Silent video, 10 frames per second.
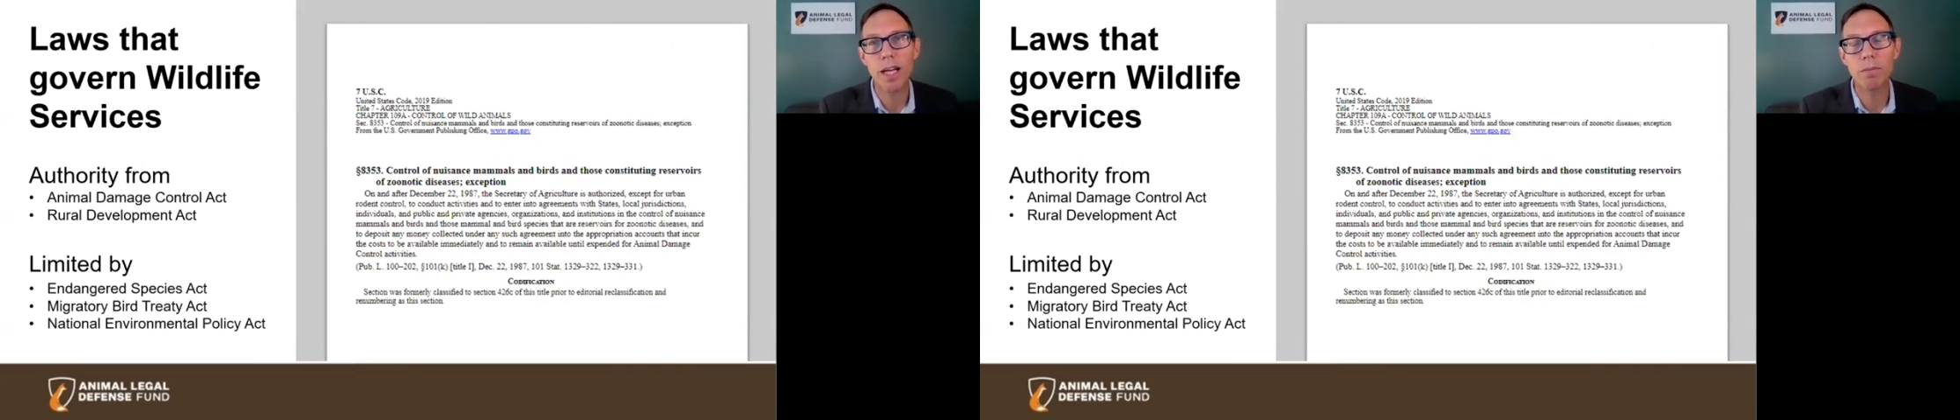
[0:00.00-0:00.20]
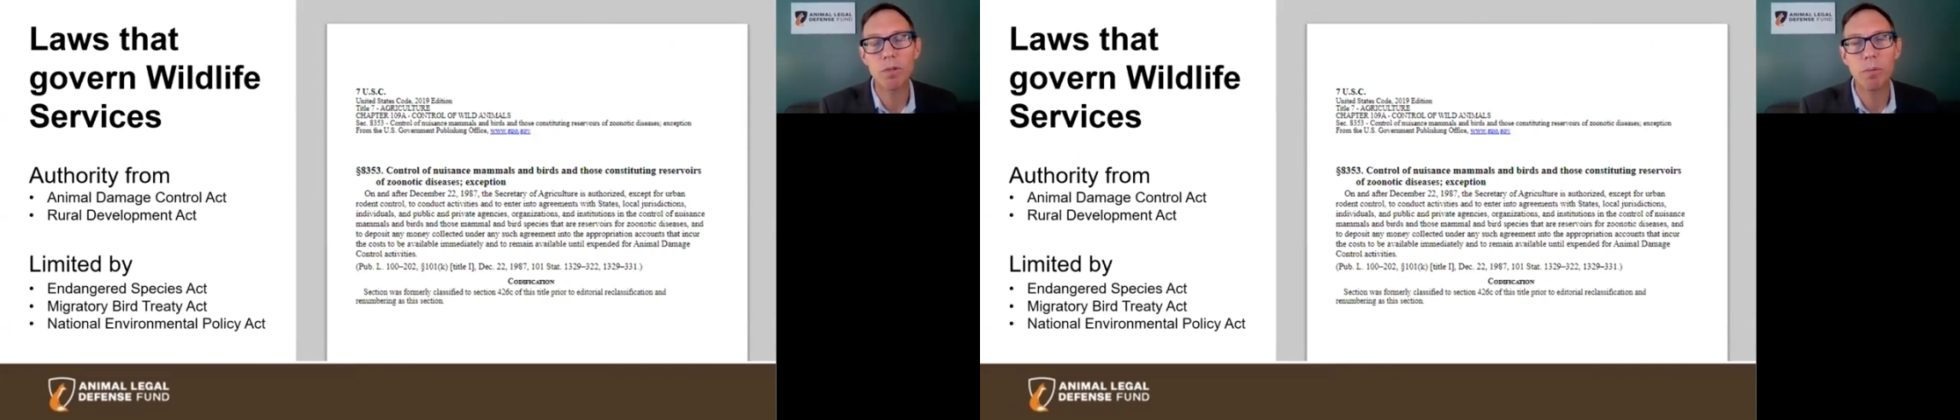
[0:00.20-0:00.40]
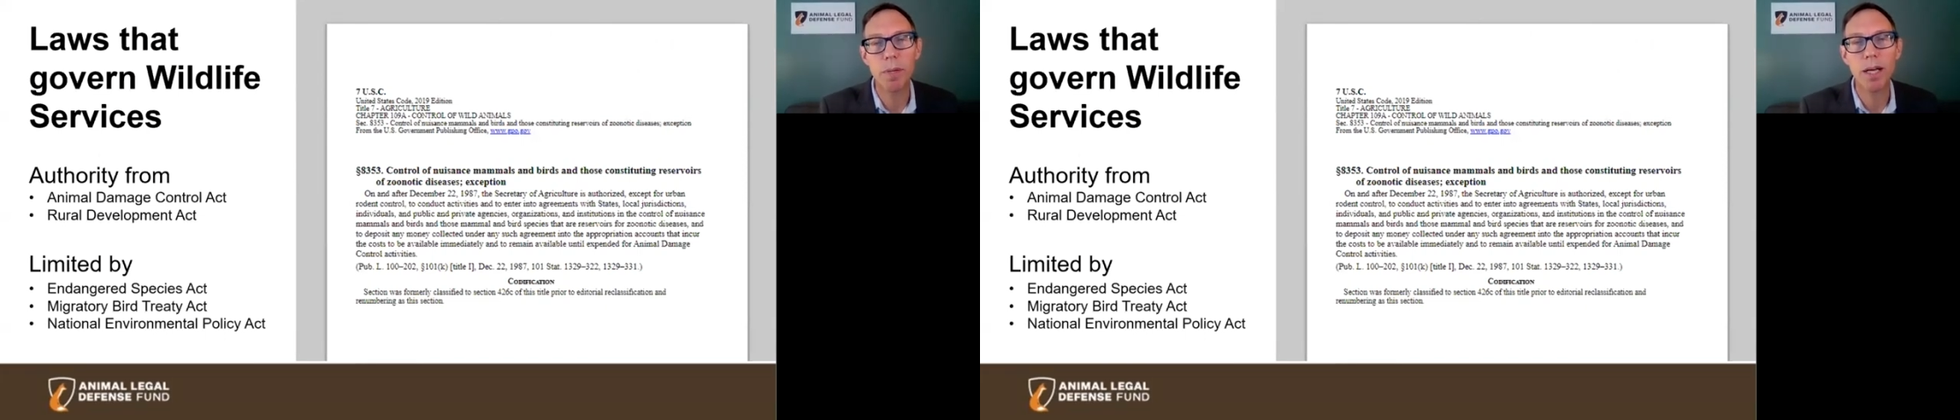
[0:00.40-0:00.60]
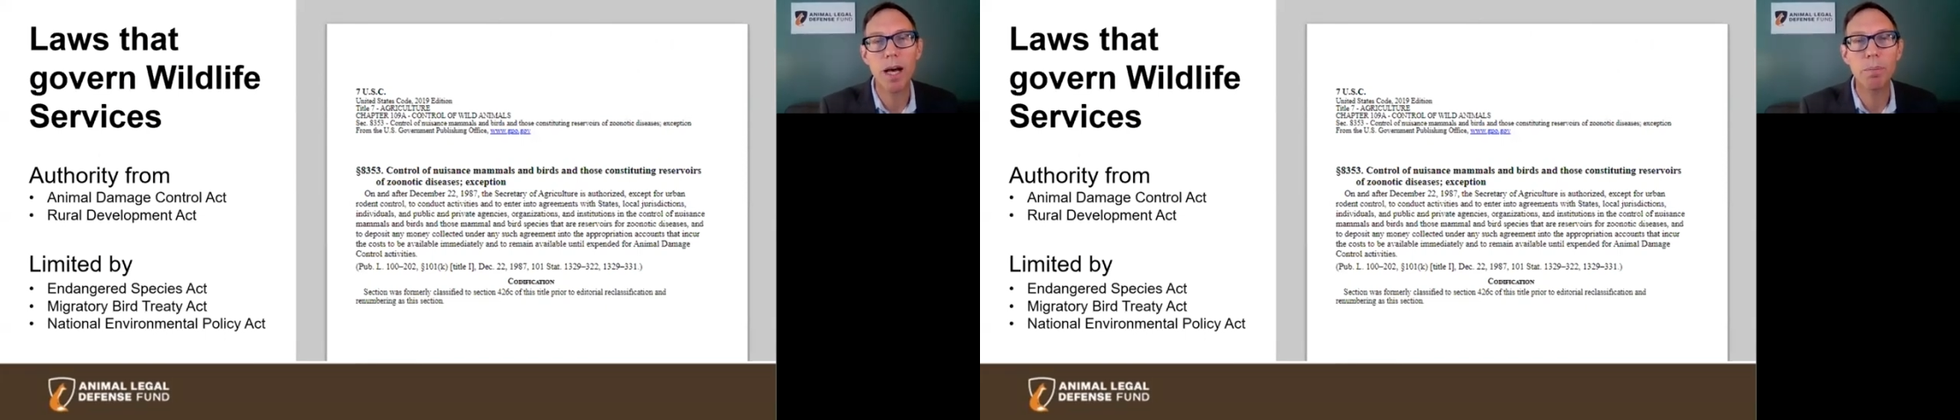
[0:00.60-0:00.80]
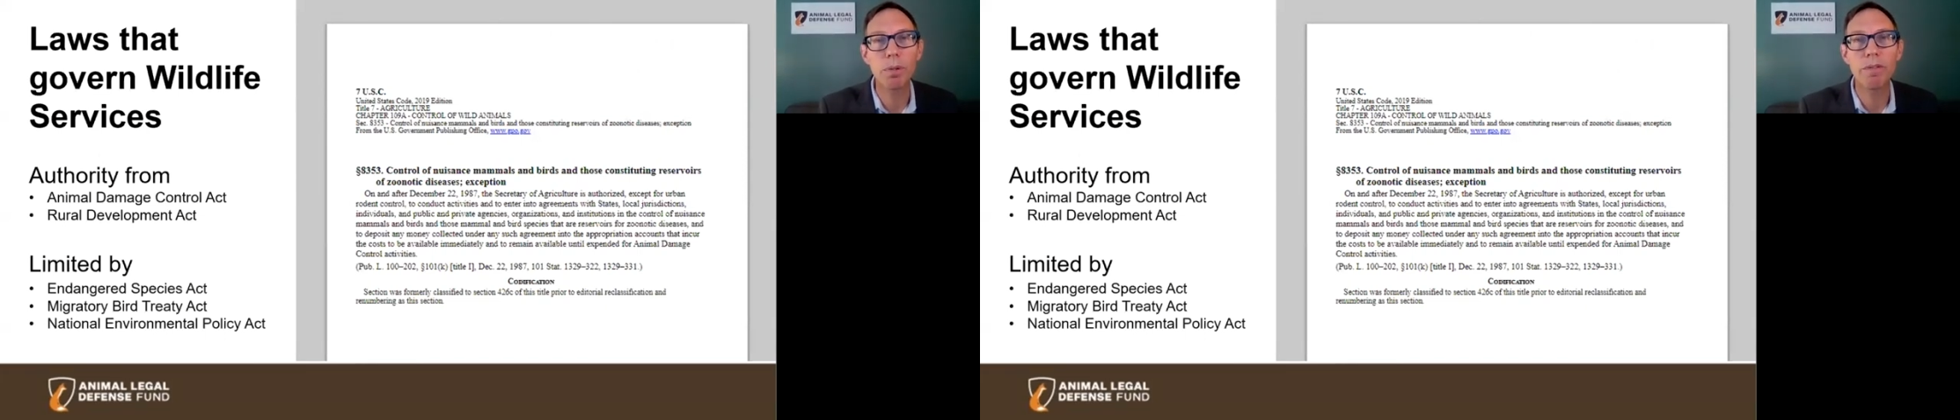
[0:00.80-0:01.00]
comes from a
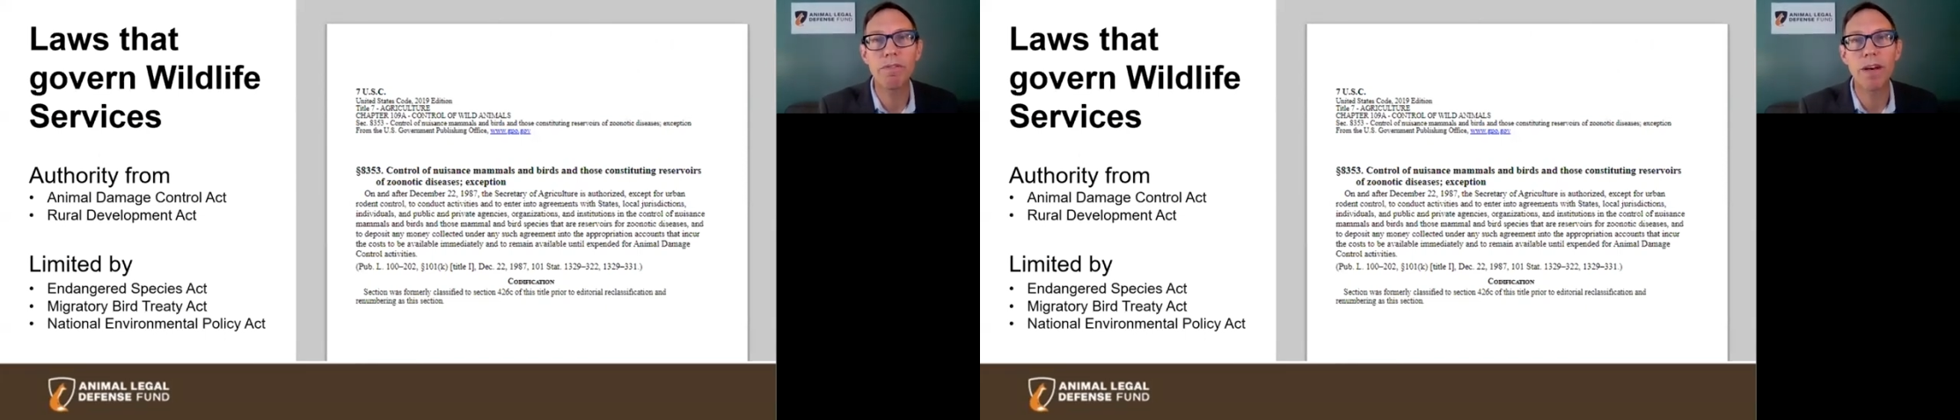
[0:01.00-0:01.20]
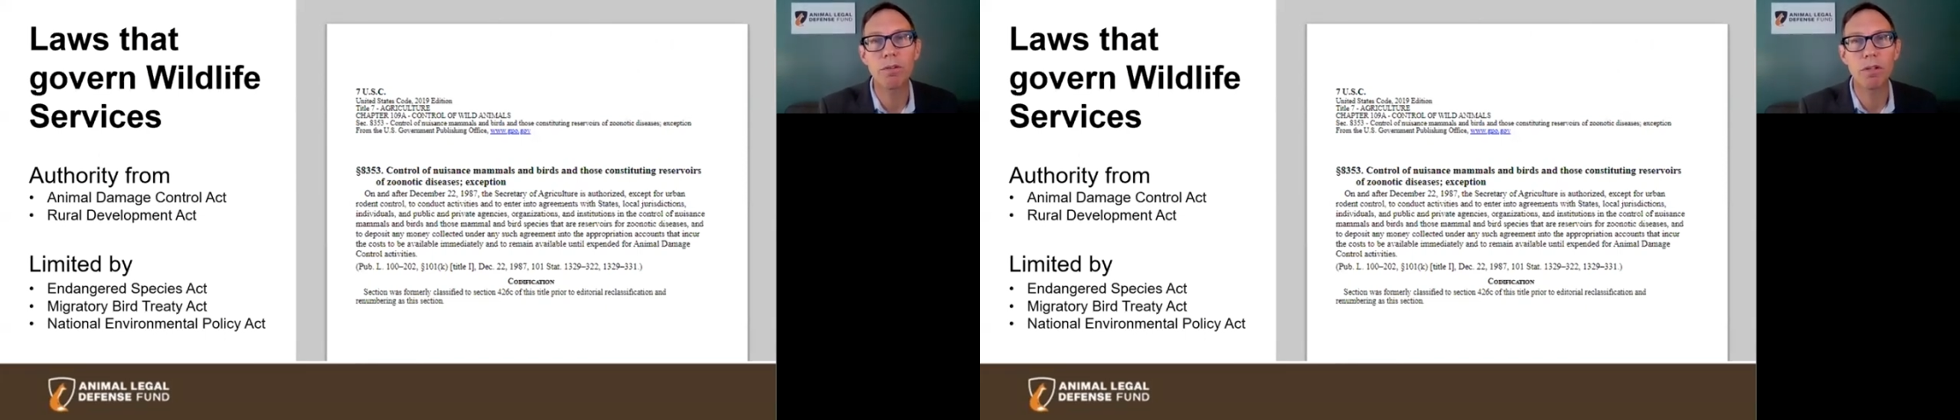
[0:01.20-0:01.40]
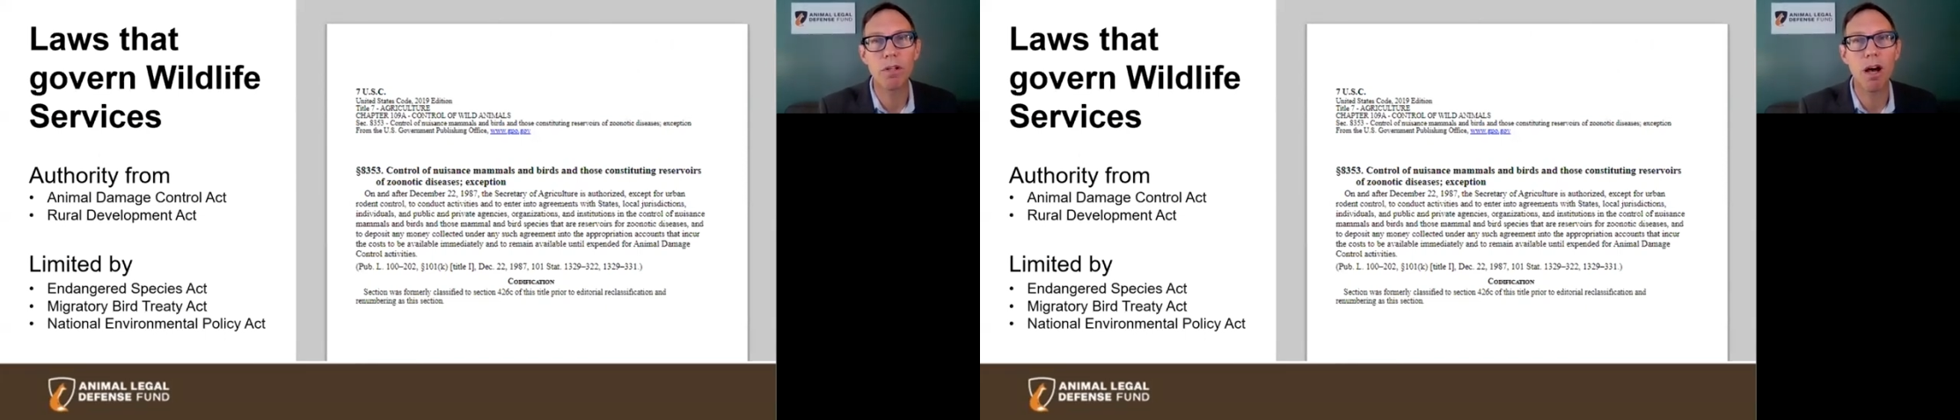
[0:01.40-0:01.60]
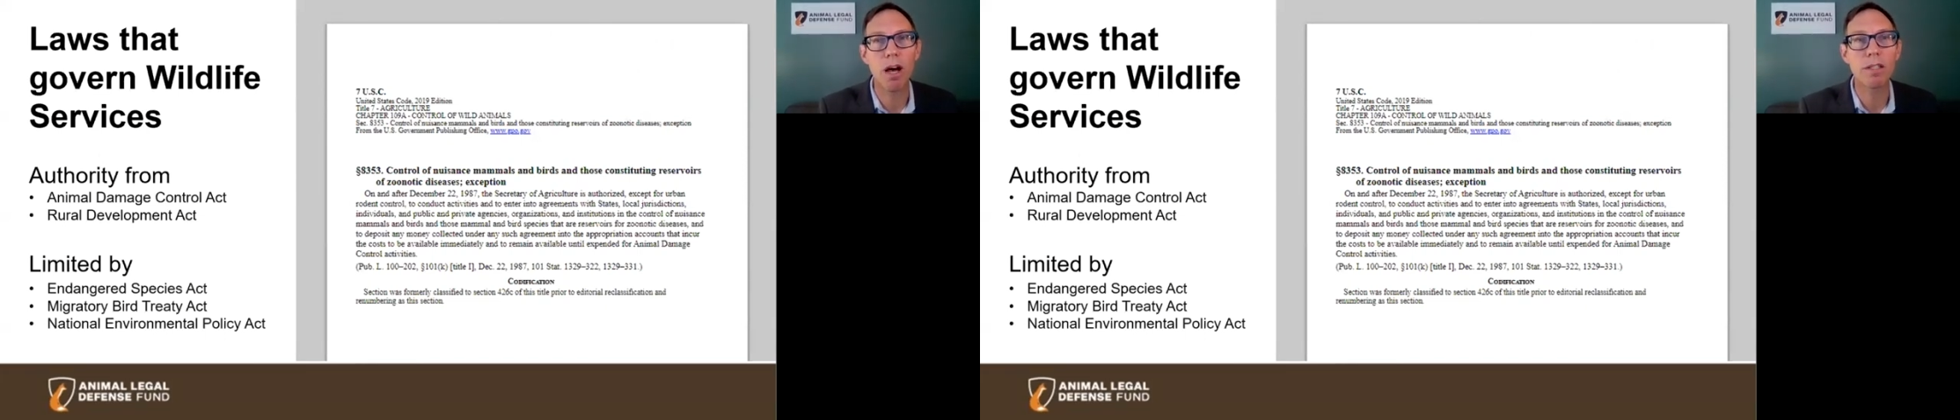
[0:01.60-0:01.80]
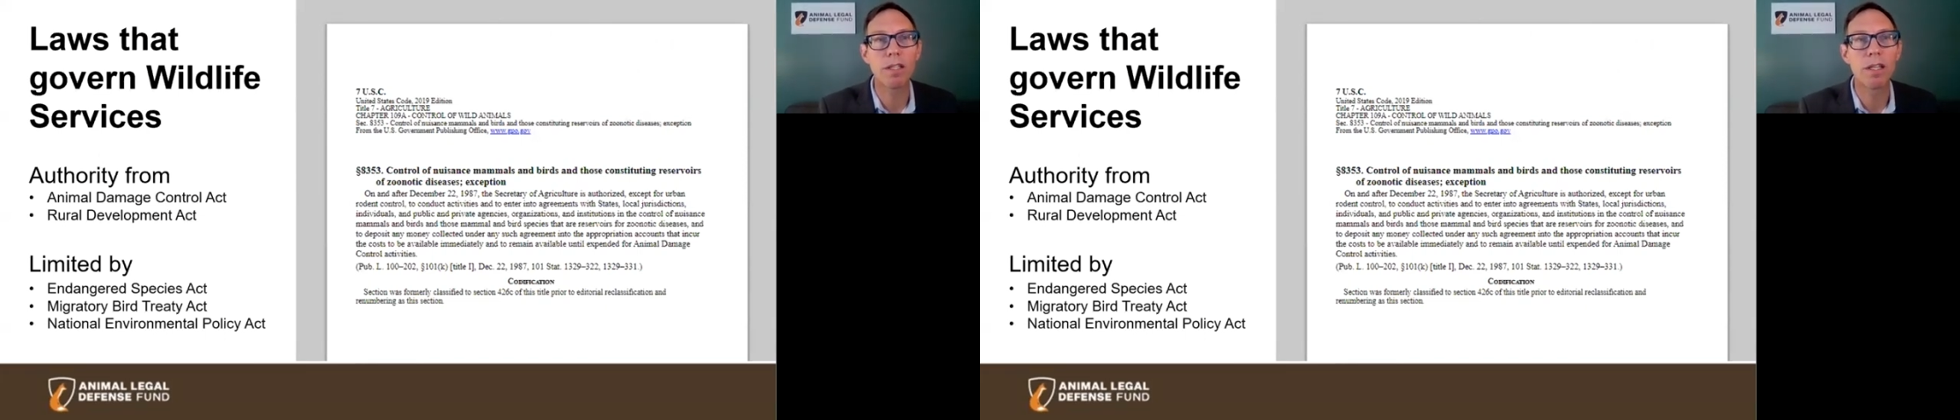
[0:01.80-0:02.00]
couple of federal
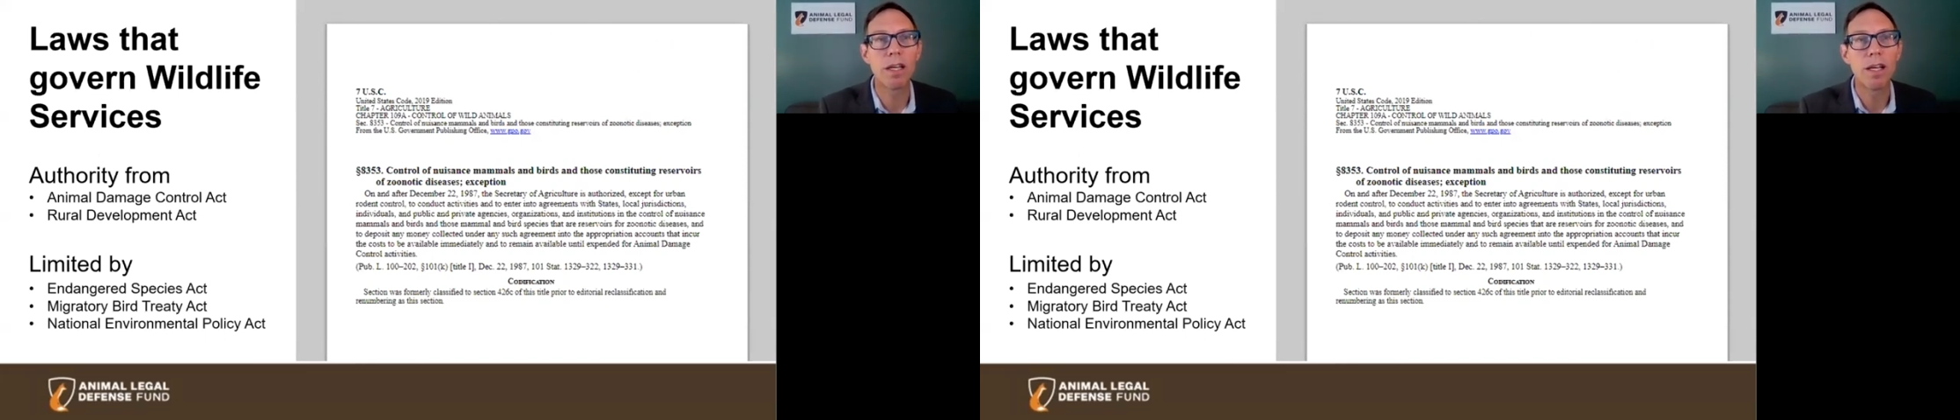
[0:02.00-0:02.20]
laws.